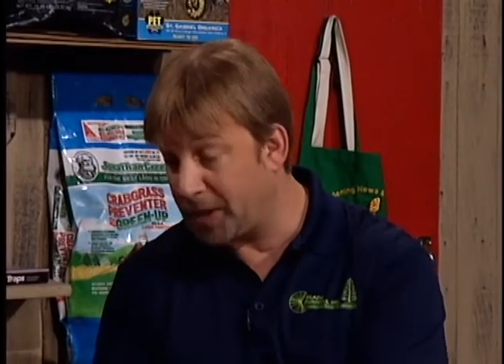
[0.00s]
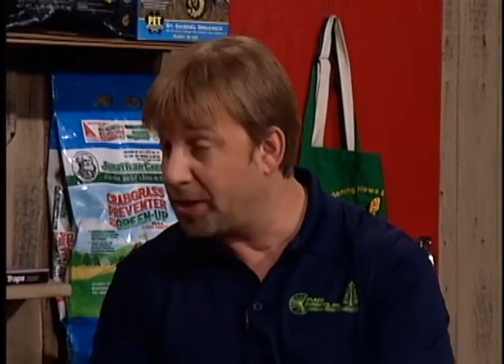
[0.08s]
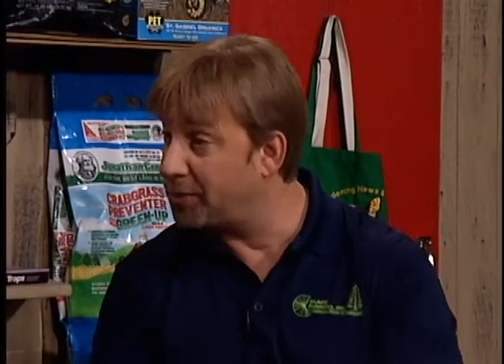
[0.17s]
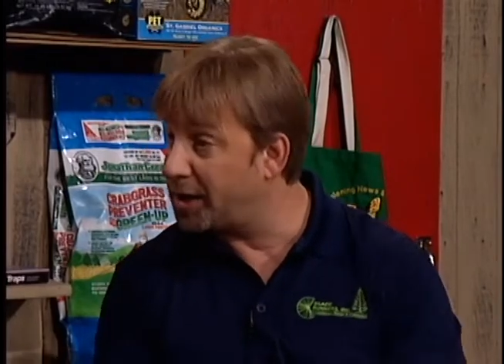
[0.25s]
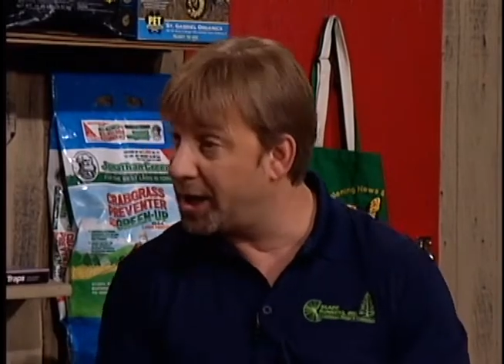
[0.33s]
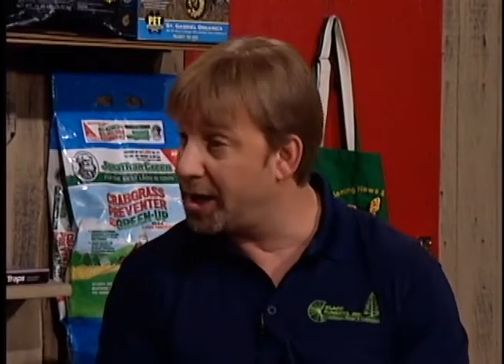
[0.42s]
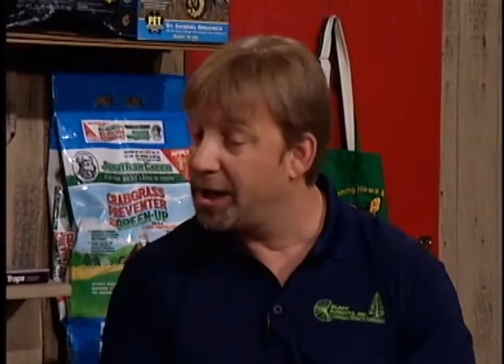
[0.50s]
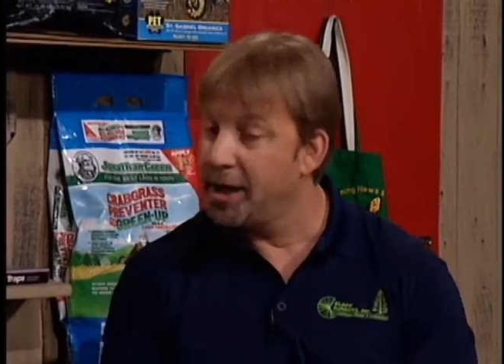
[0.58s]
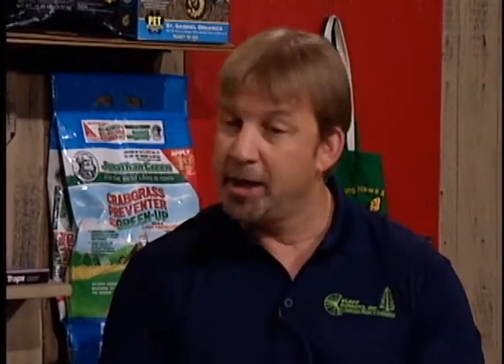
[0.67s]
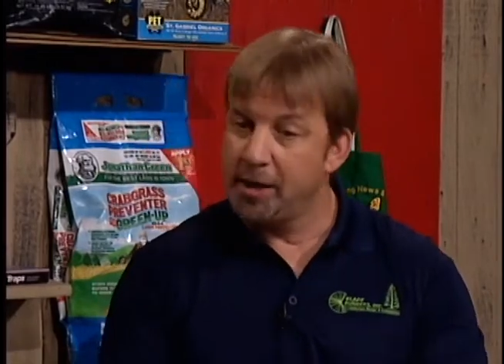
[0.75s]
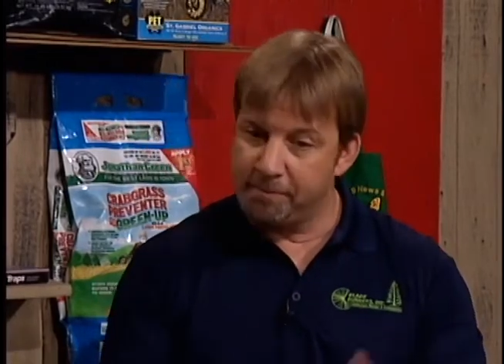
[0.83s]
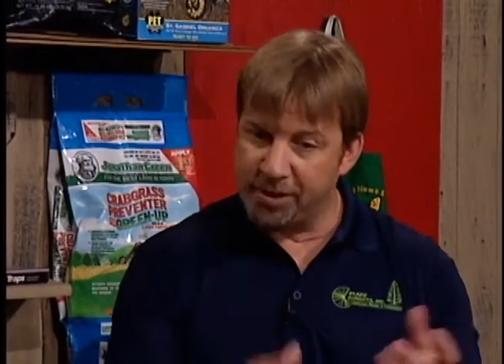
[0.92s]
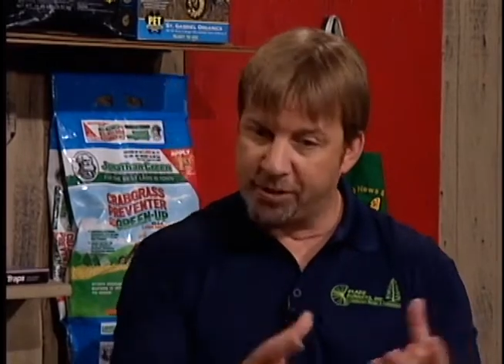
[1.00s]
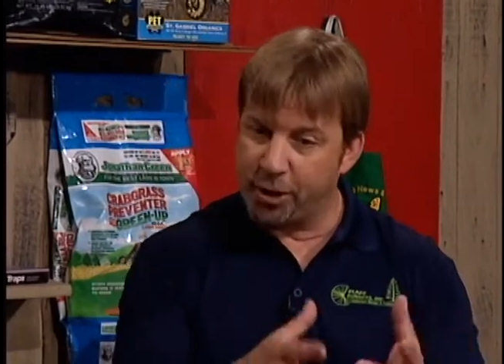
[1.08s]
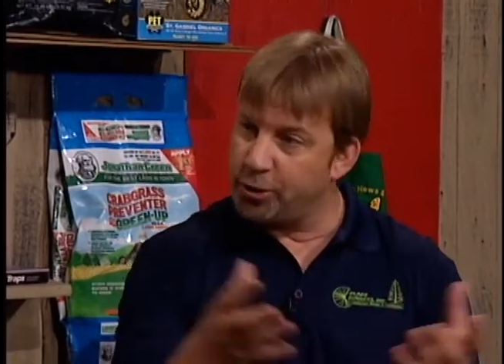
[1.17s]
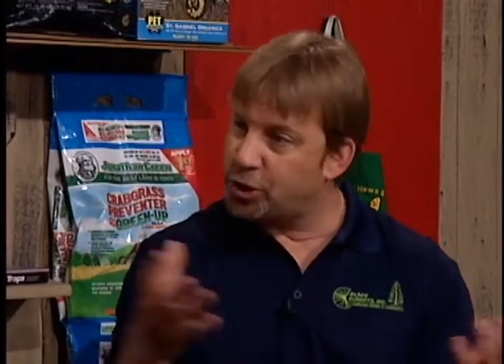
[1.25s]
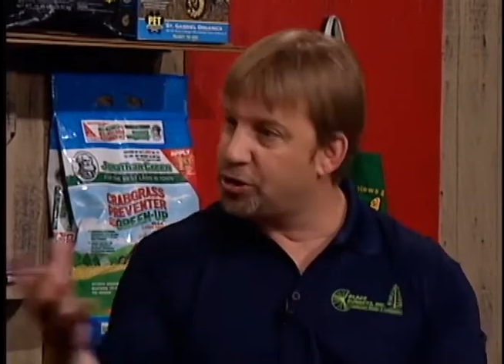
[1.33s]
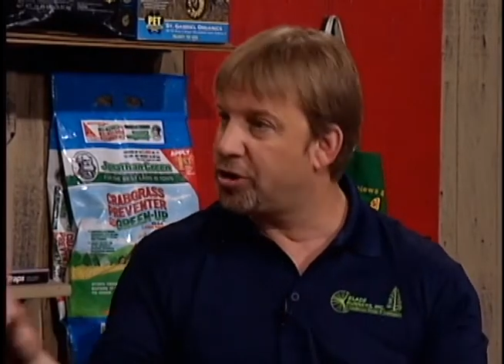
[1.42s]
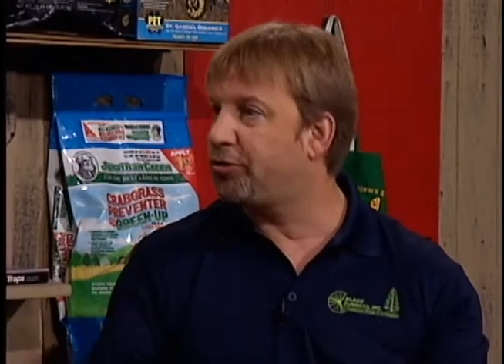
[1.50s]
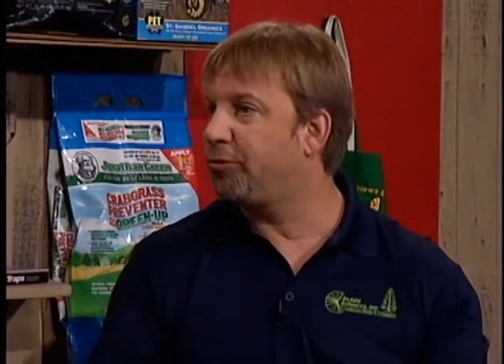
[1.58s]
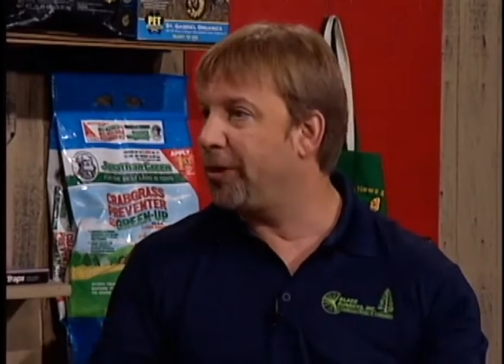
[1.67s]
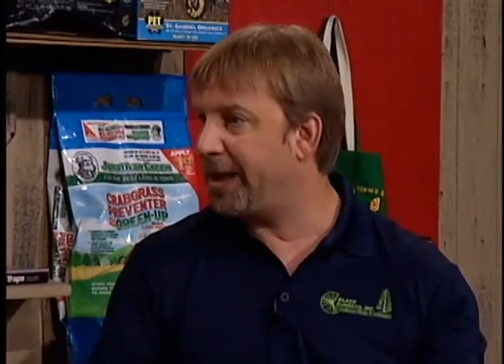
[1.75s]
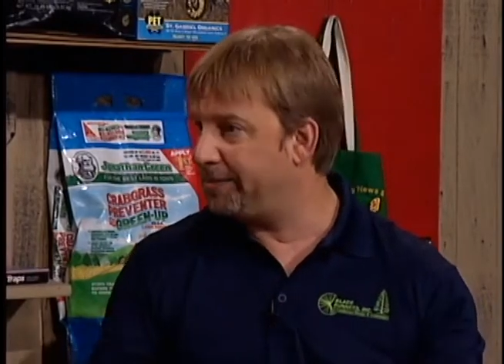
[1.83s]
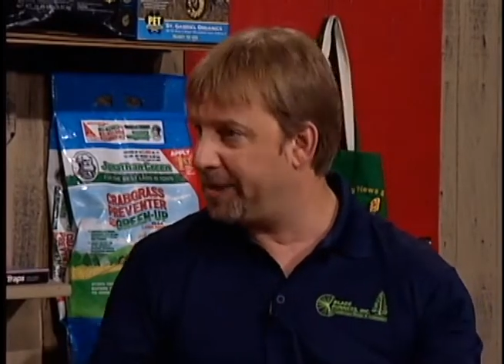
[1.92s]
Okay, but those are the
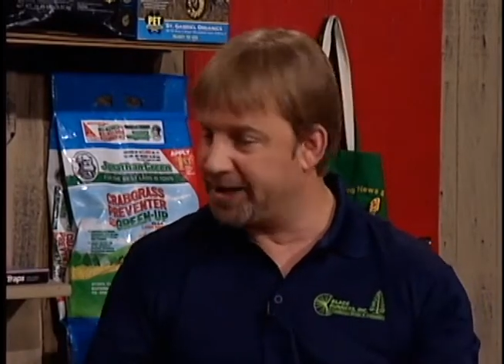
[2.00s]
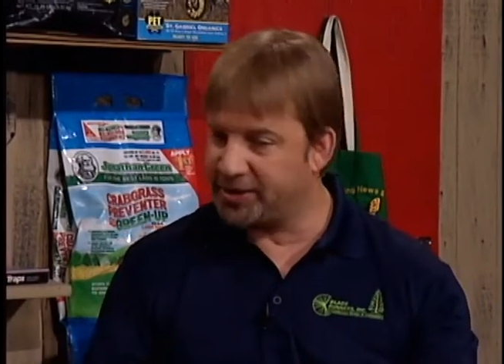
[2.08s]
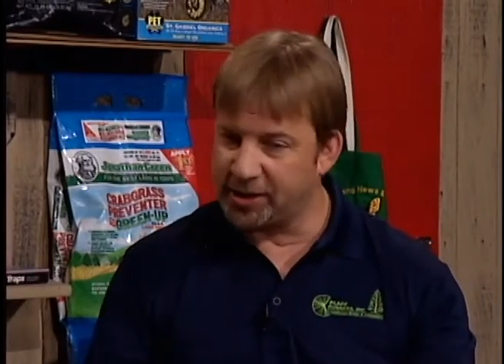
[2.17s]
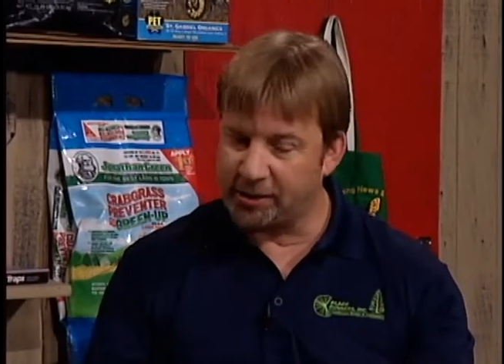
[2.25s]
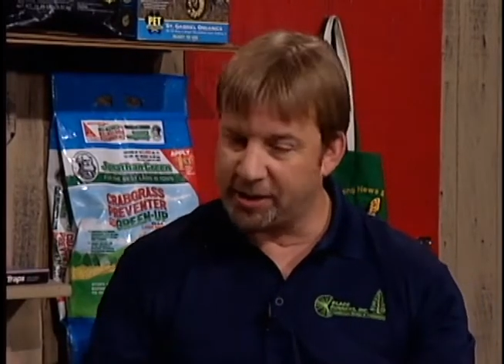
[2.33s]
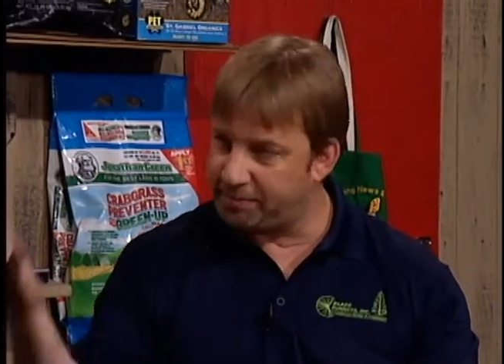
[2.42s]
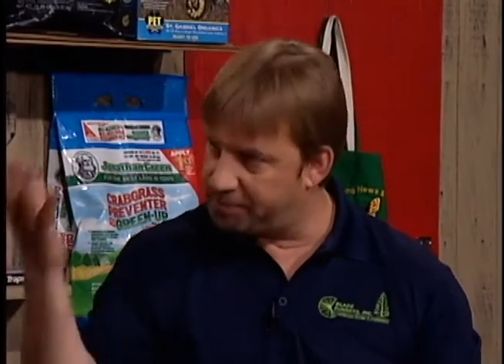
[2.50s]
three basically.